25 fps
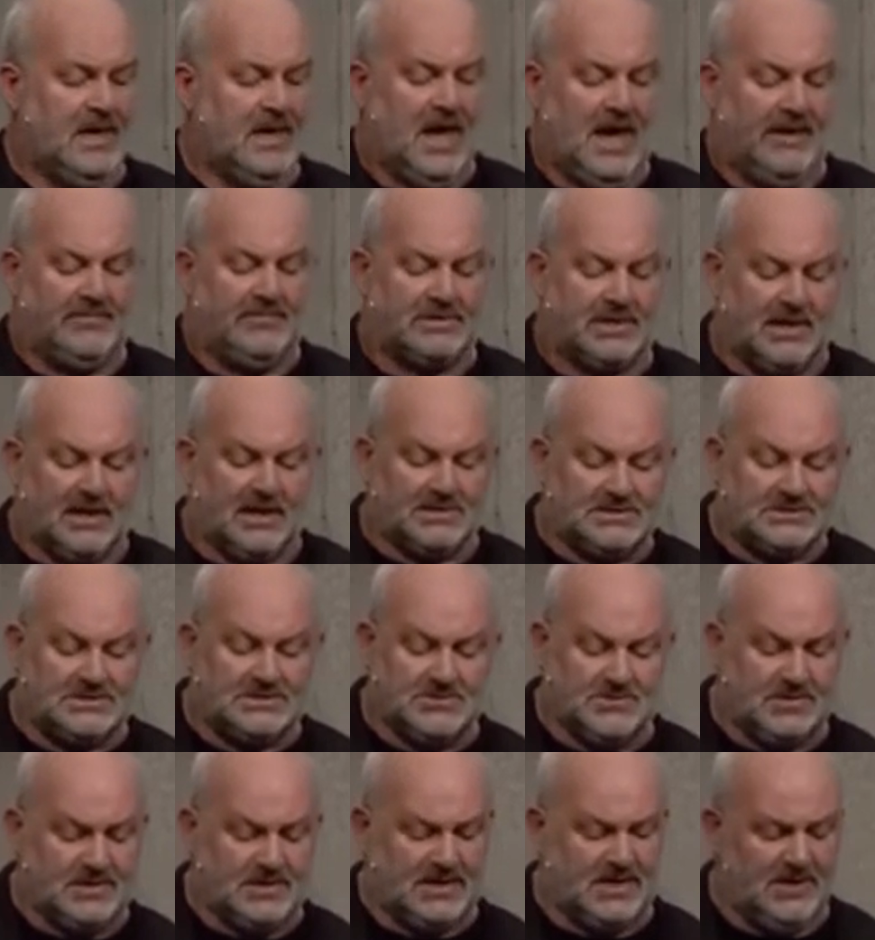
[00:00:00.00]
I would like
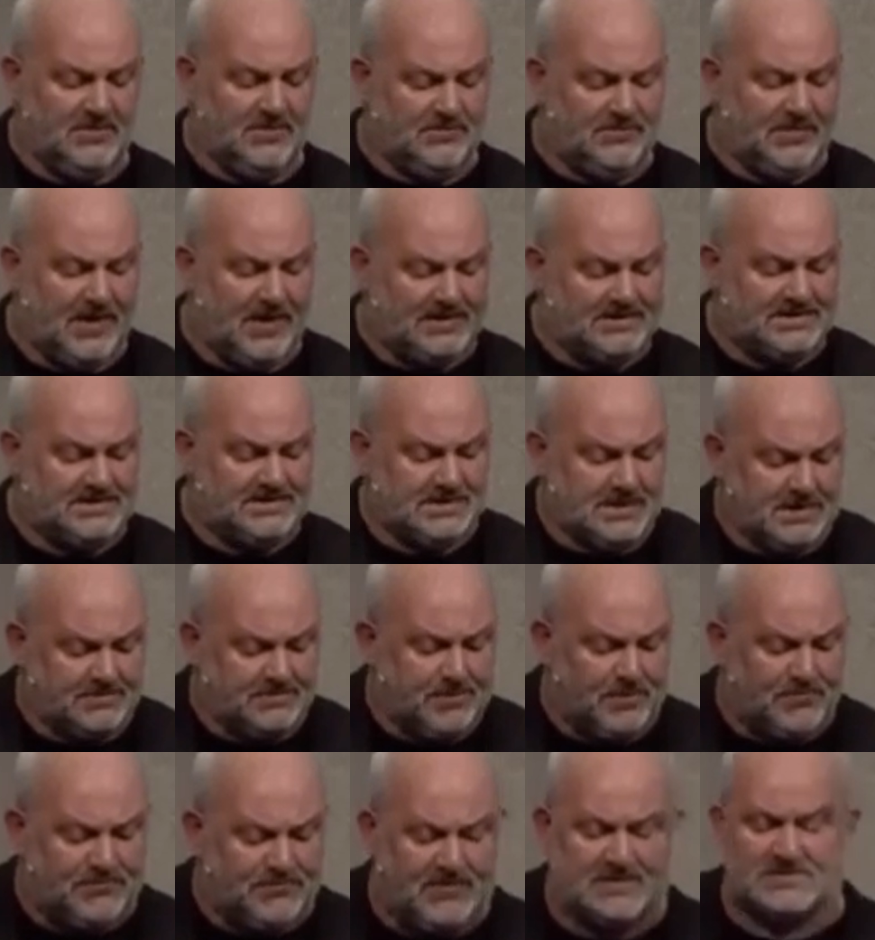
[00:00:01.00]
to invite
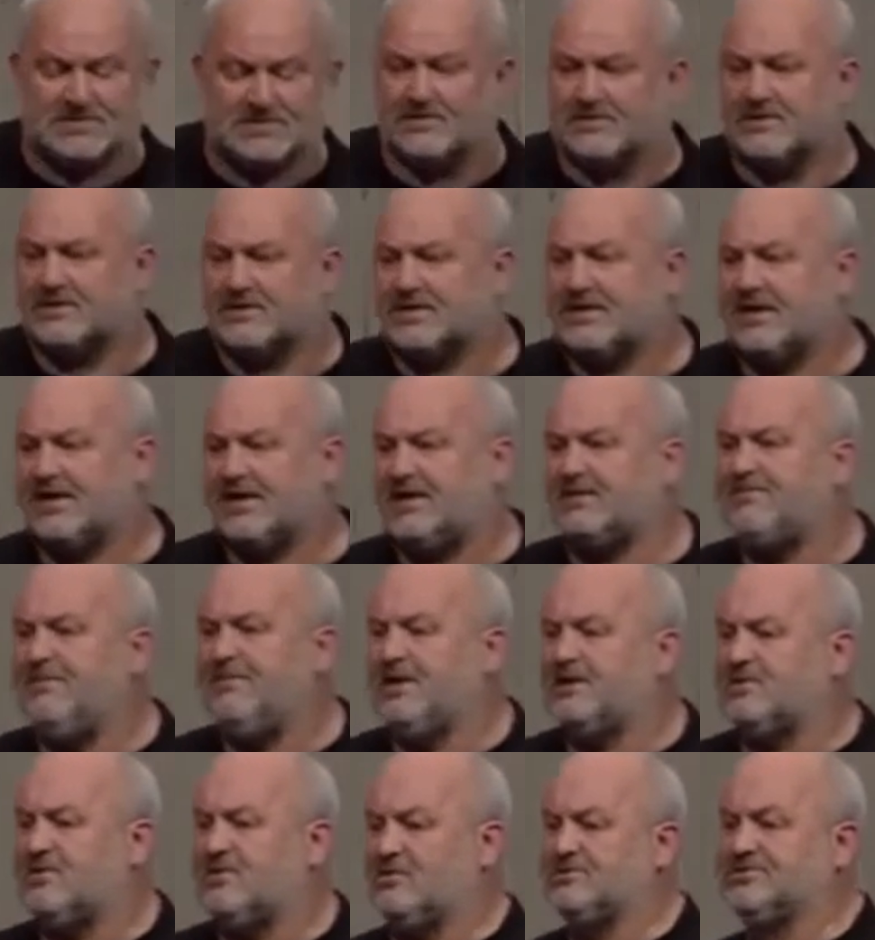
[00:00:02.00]
Professor
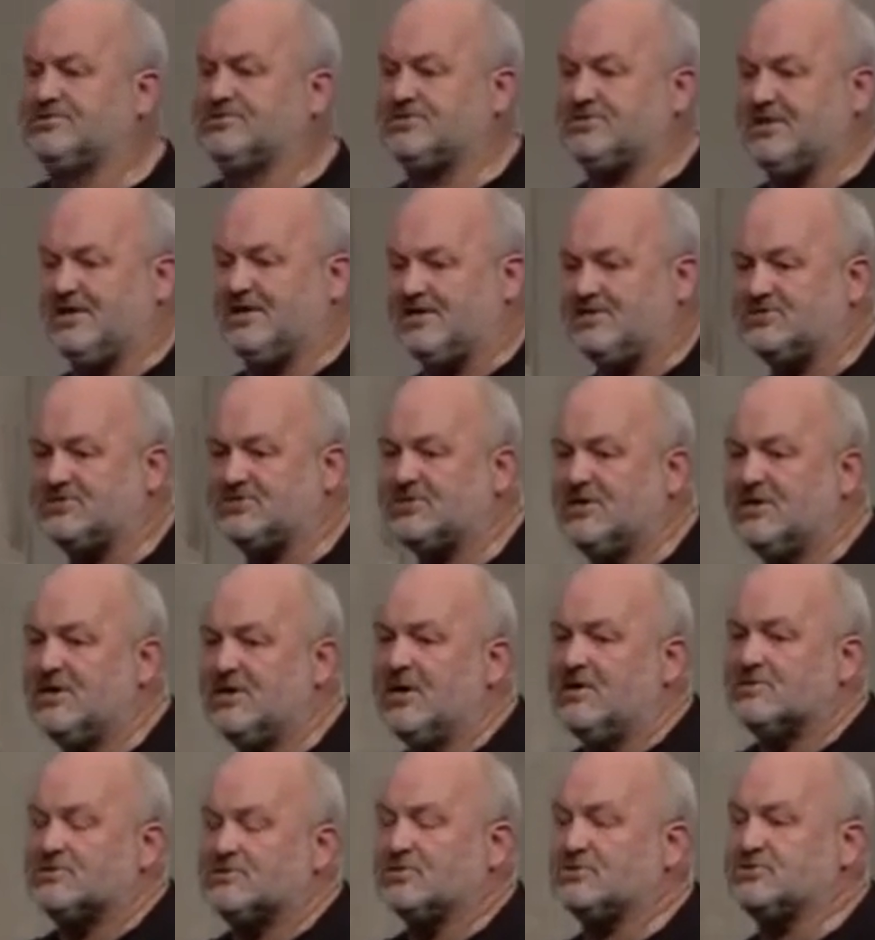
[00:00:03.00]
Krcmar on stage
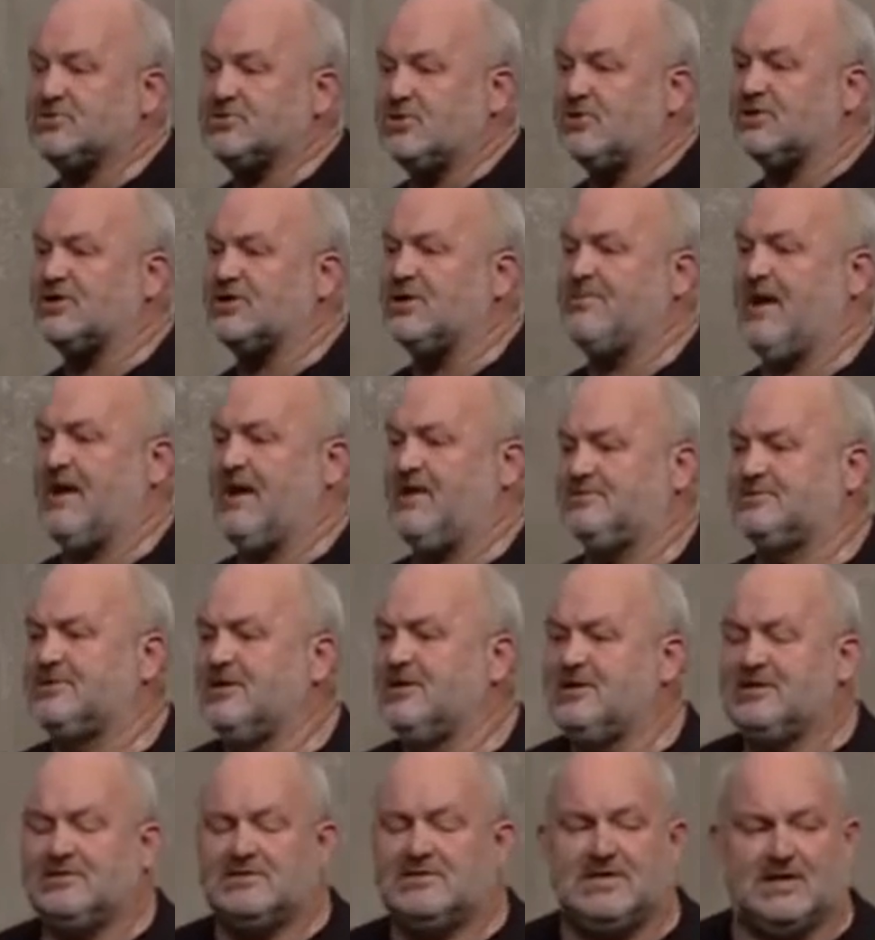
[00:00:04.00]
to talk about
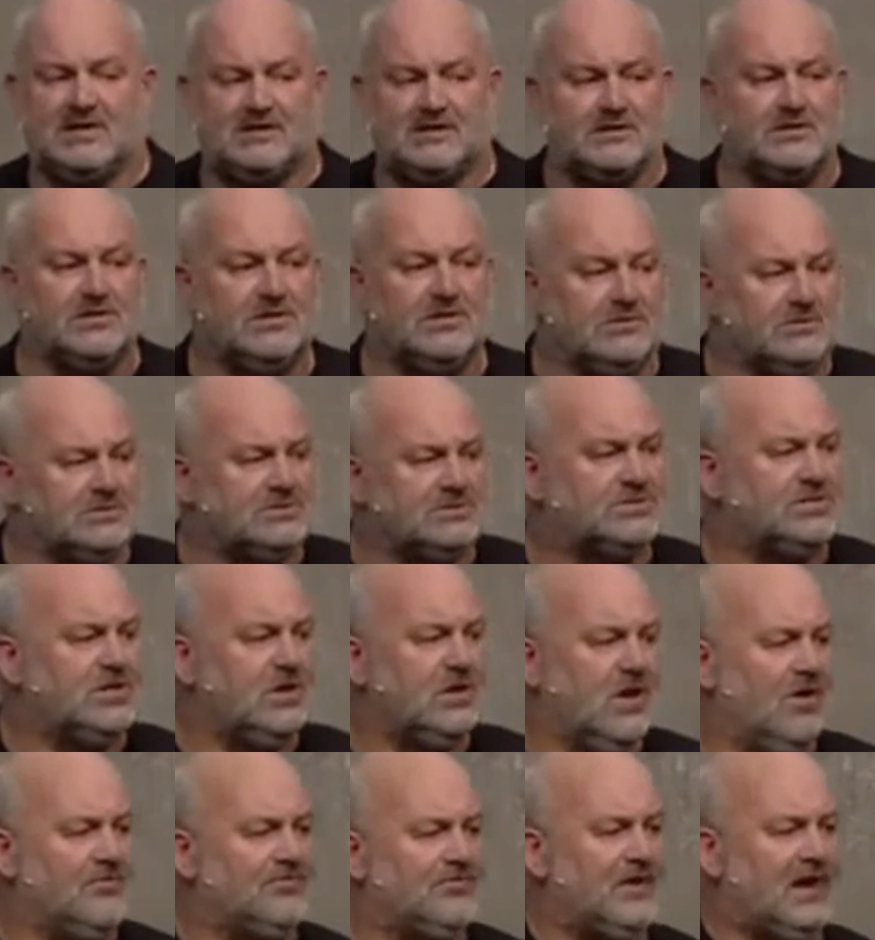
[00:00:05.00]
their use
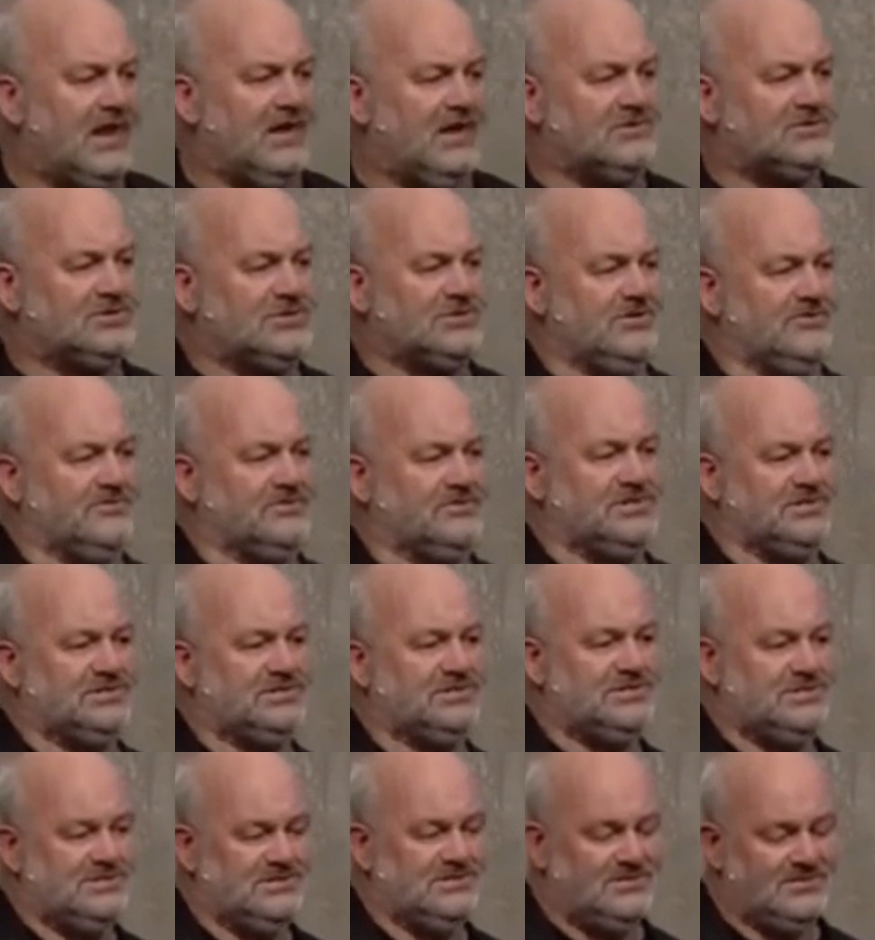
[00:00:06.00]
of cloud
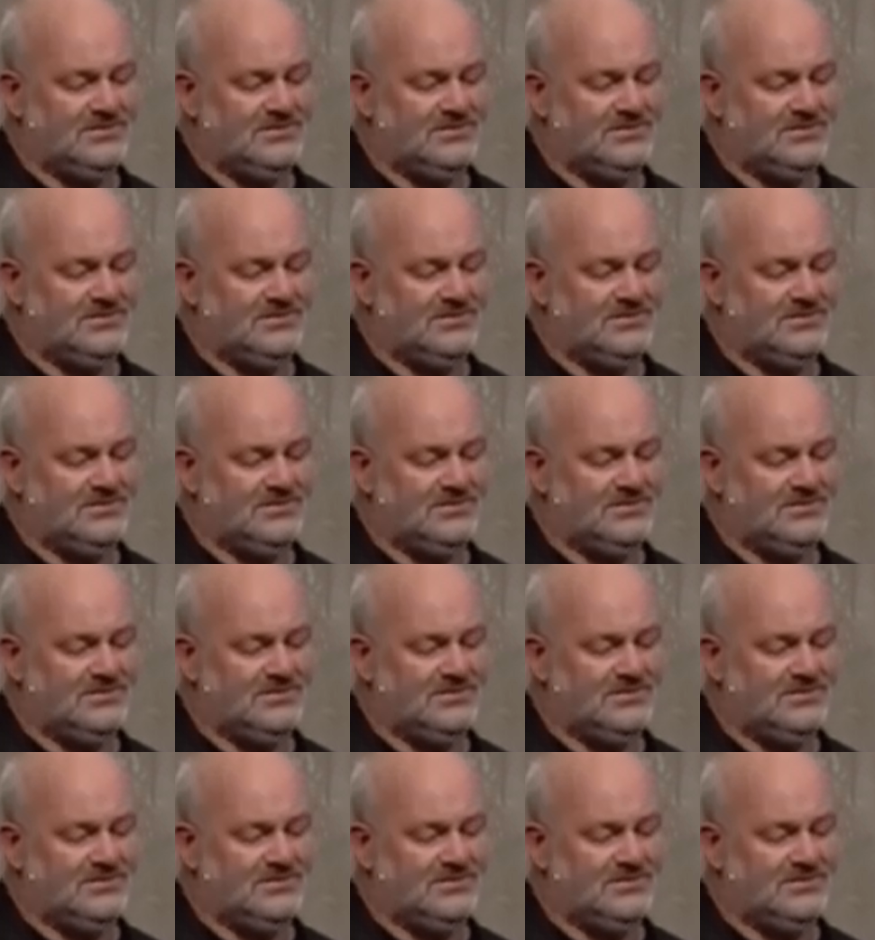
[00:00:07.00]
services.